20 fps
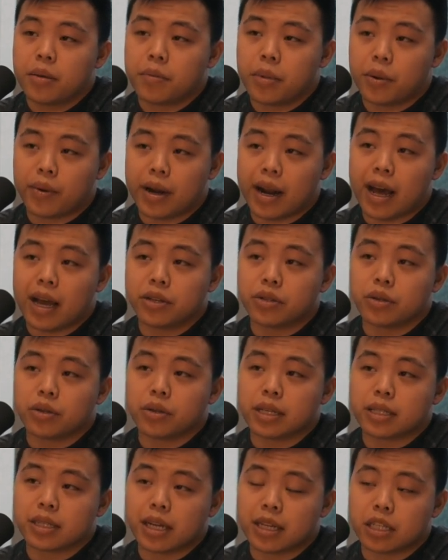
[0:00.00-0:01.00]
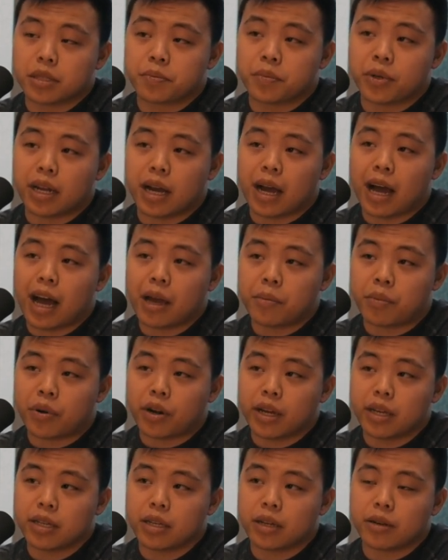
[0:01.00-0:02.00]
But what I do is I just put a high
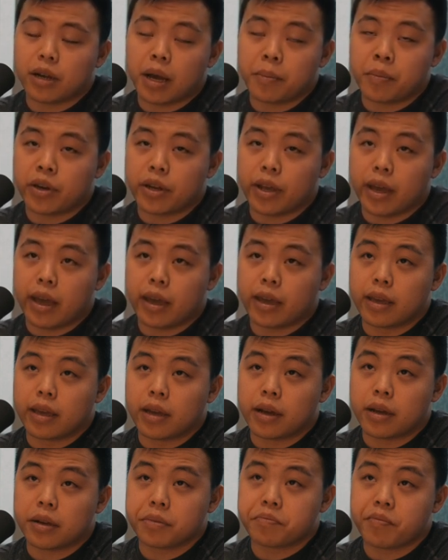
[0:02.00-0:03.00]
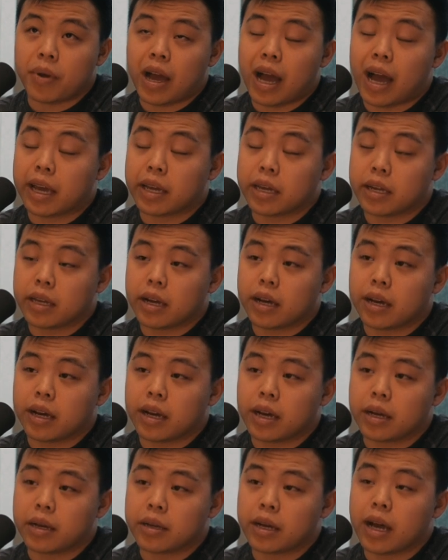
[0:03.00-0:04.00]
price, I put a
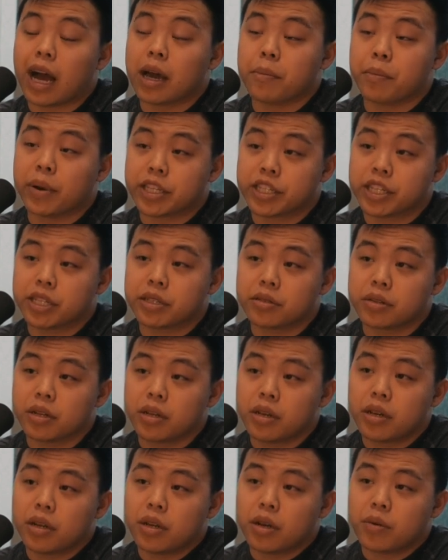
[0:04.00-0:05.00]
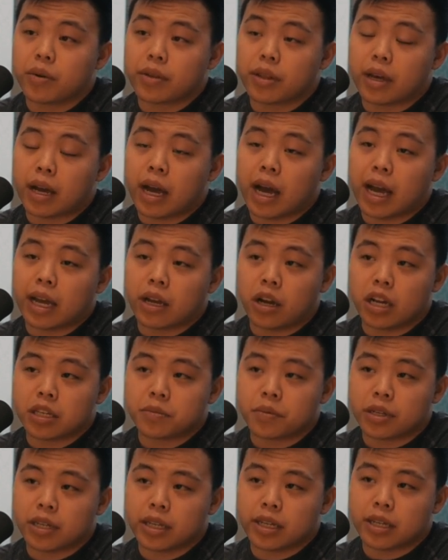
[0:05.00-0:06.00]
high budget with a high cost
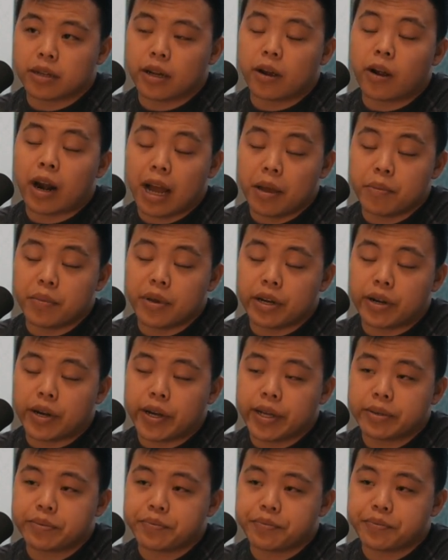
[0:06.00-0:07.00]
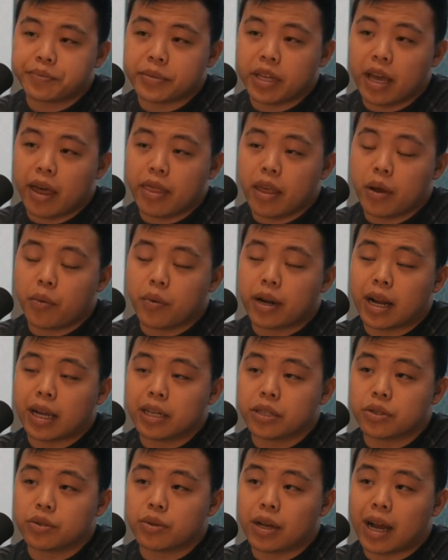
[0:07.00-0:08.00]
per click or high bid, right? And then what I
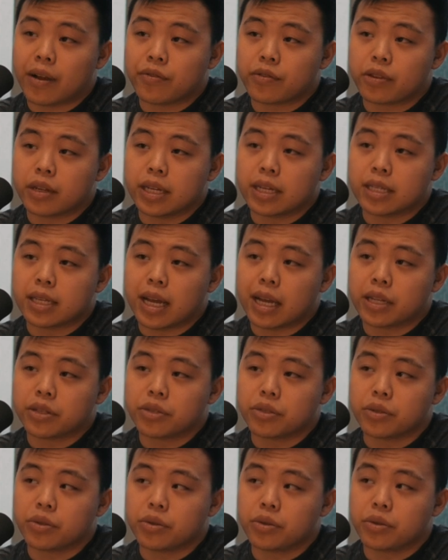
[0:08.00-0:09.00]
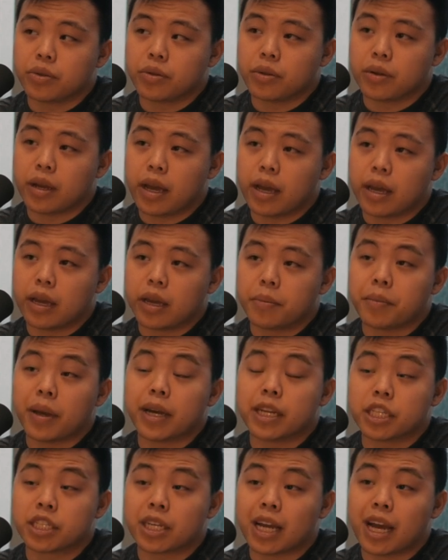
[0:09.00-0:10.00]
do after is I do a
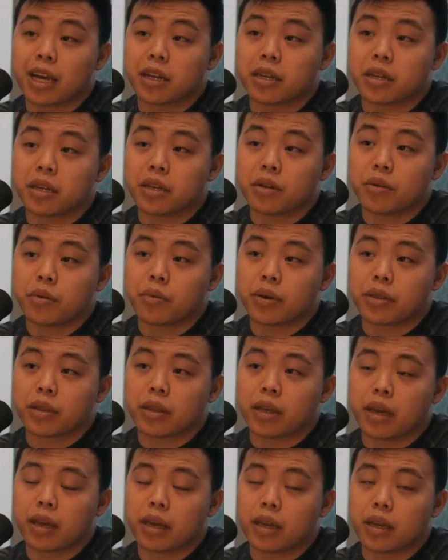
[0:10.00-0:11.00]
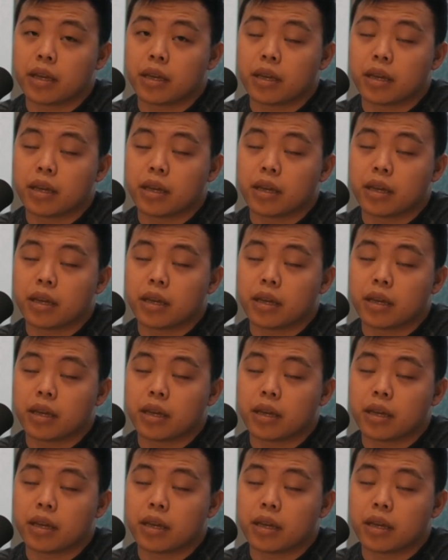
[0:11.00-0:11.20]
ManyChat with a